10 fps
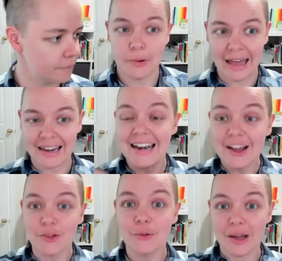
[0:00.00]
And
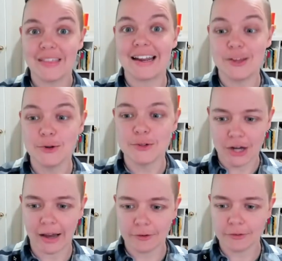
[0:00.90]
another way that I use
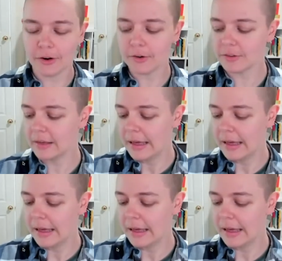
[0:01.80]
Chatterfalls,